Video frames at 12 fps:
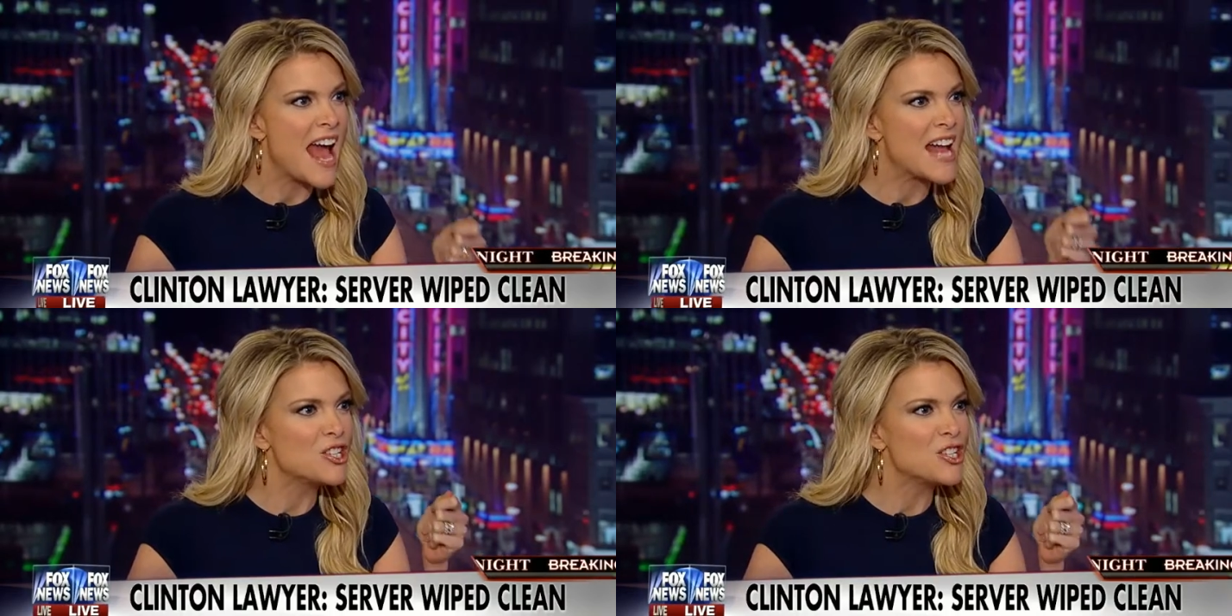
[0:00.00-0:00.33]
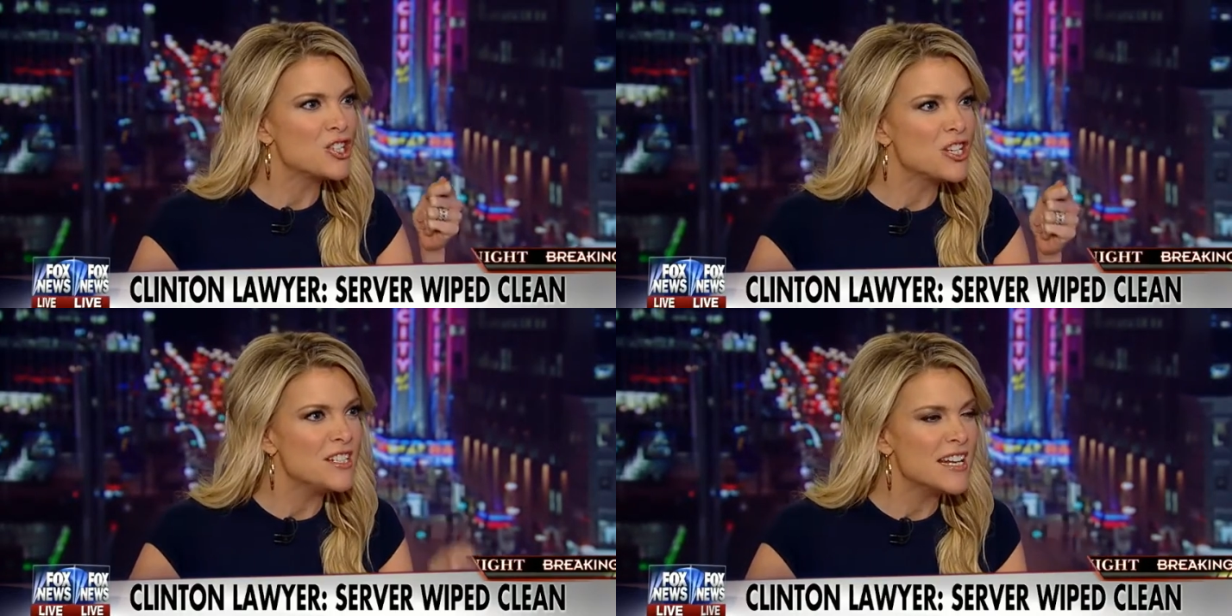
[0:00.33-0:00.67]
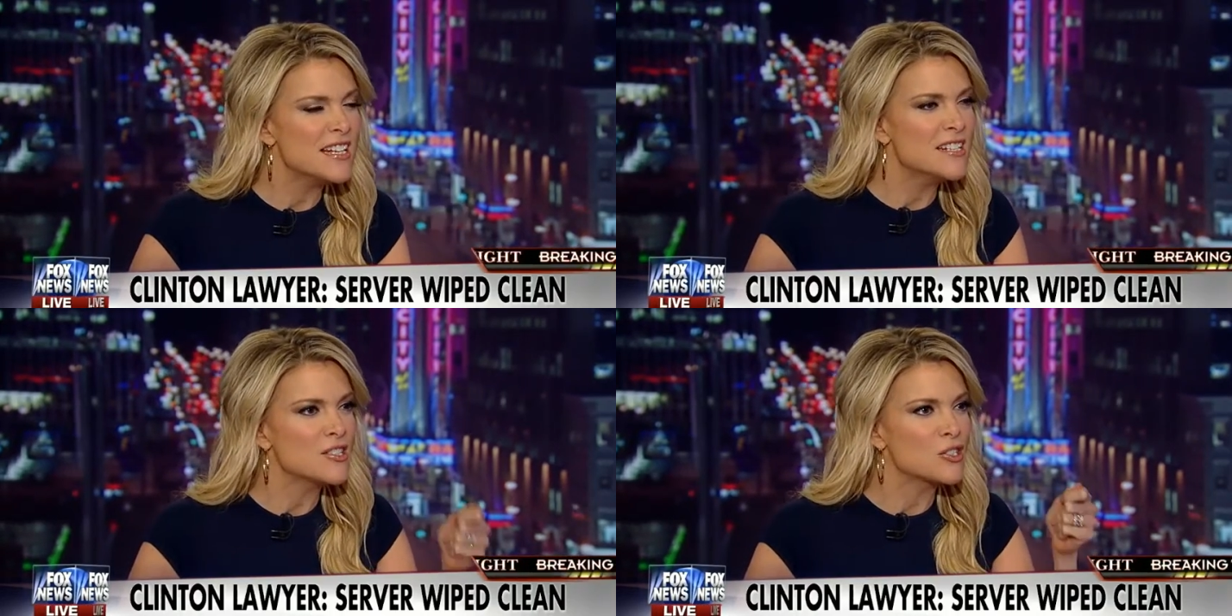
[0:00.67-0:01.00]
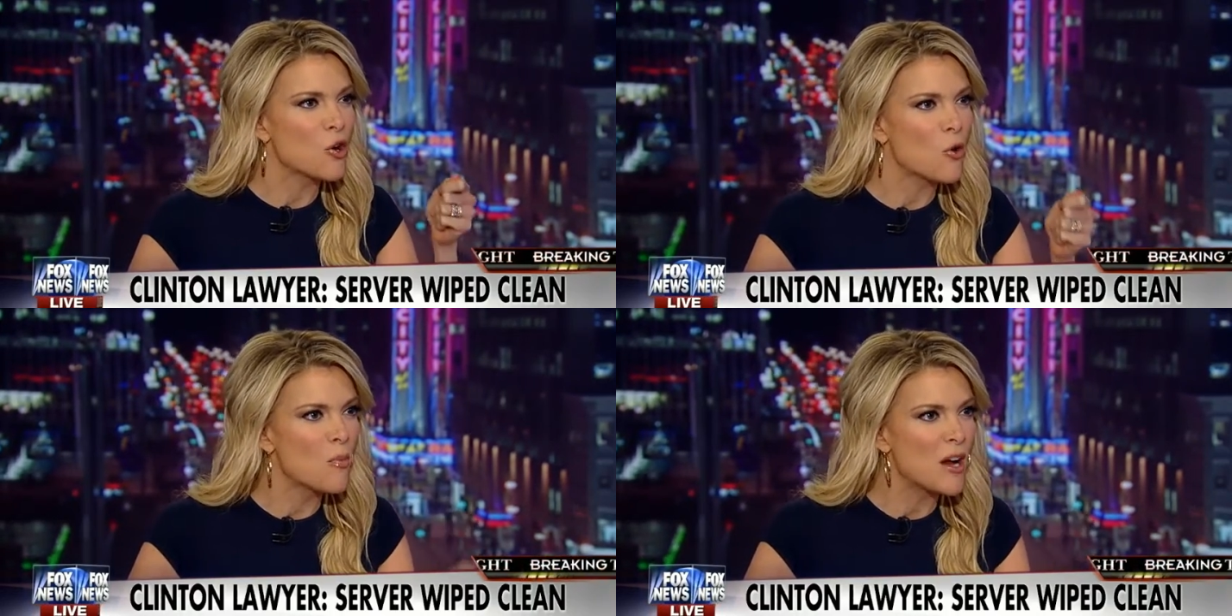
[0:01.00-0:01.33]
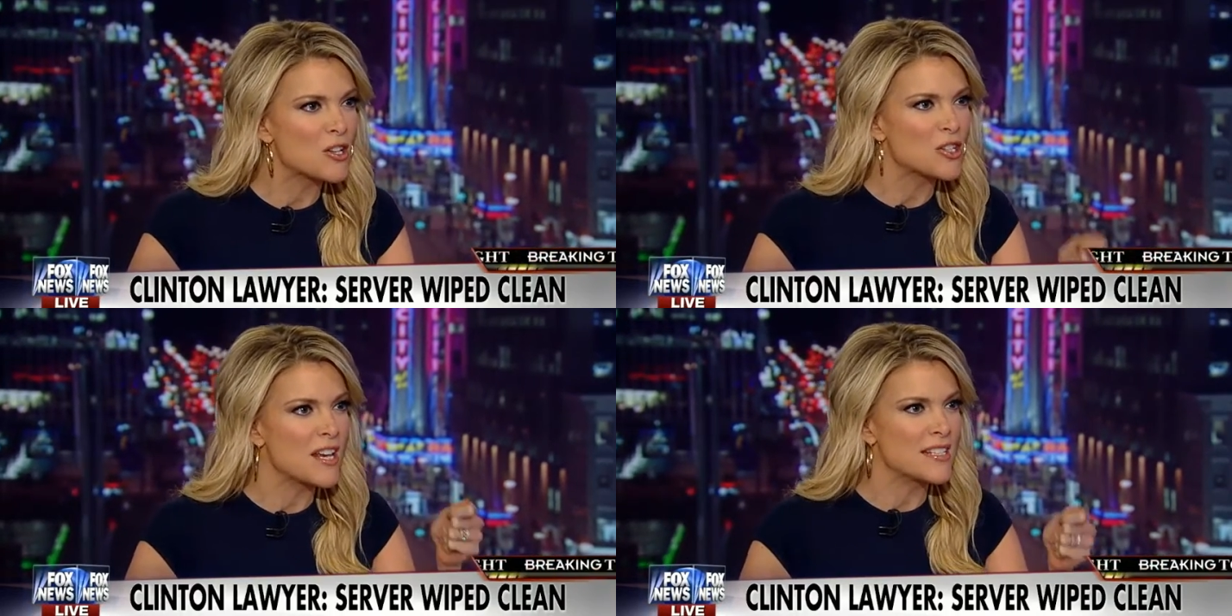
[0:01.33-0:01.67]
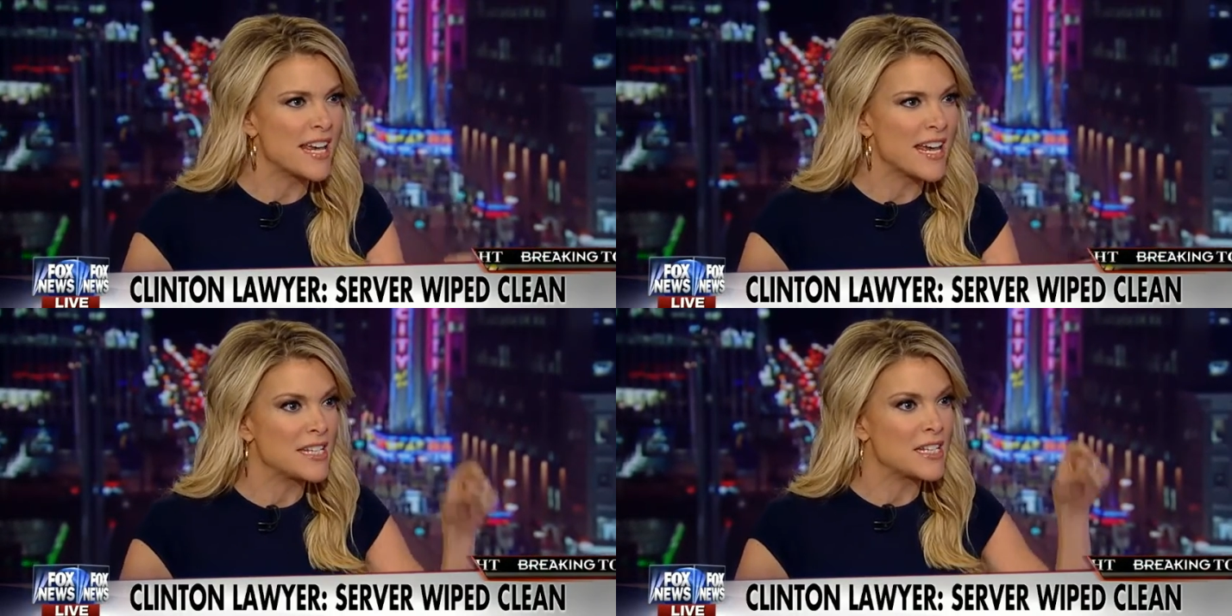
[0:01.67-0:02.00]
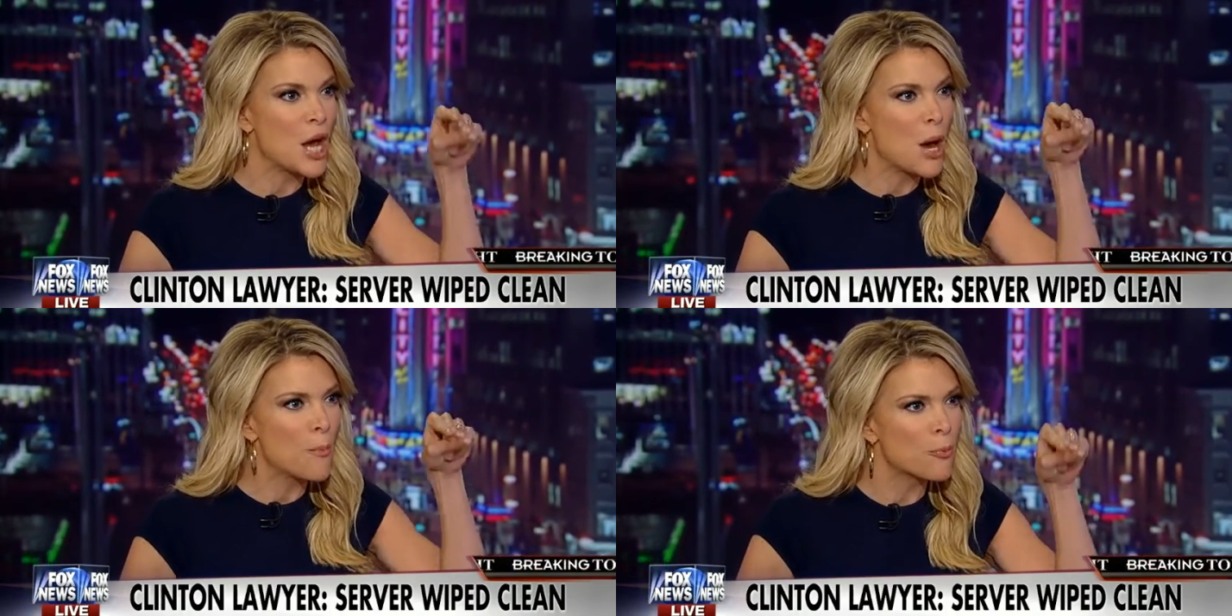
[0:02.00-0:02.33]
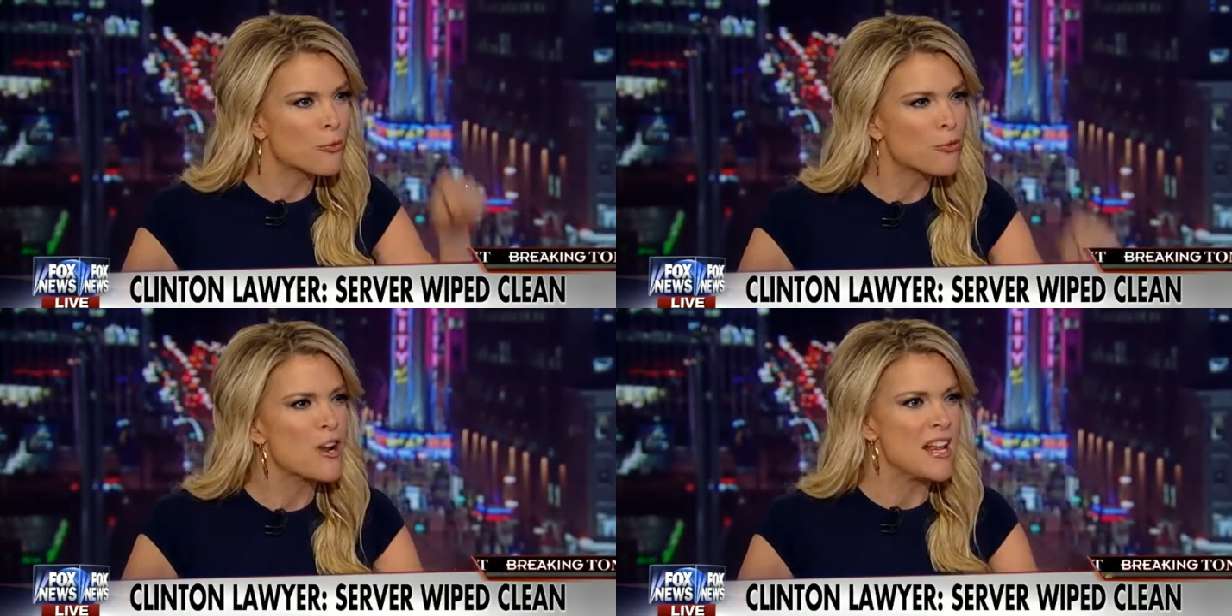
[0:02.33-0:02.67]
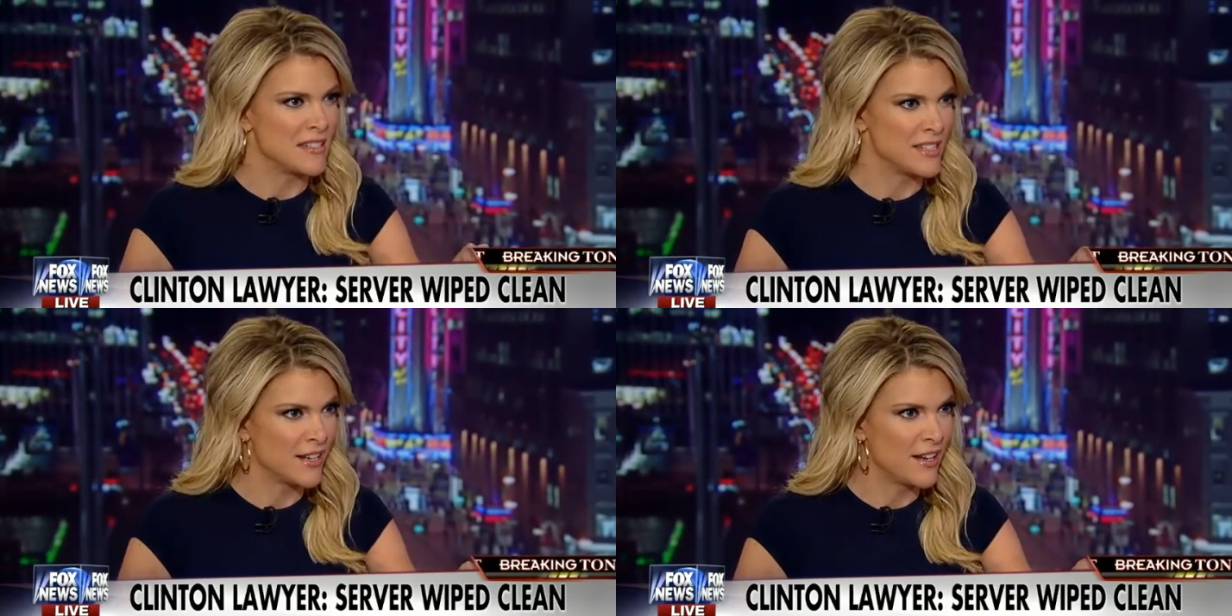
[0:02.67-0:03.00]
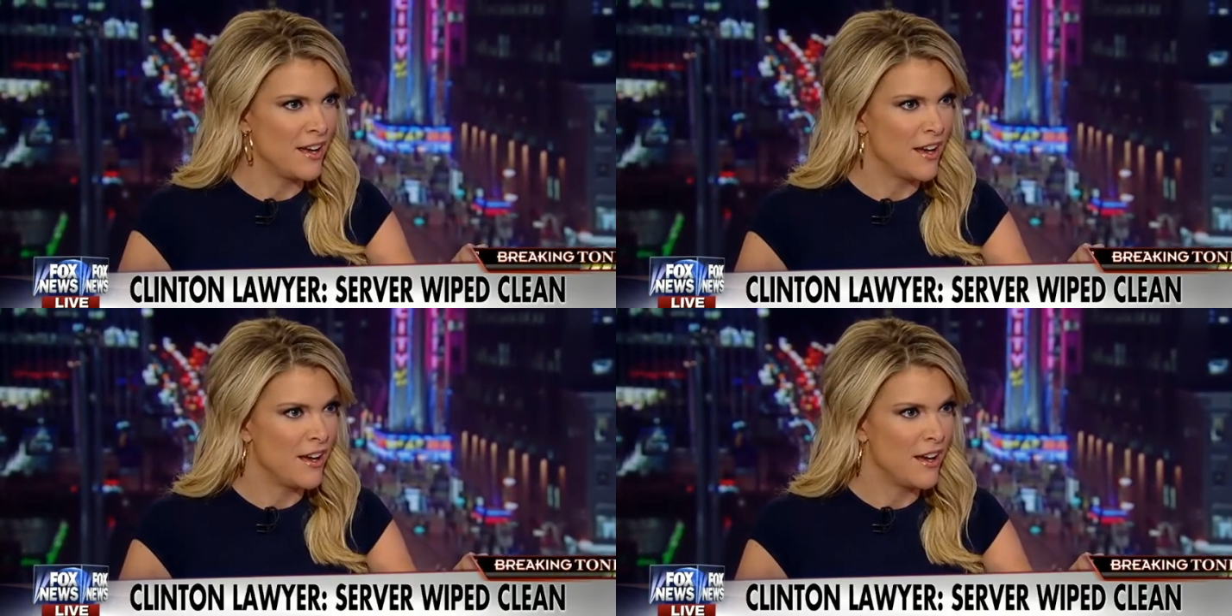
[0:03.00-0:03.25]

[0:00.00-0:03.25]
and she didn't so much as hit print.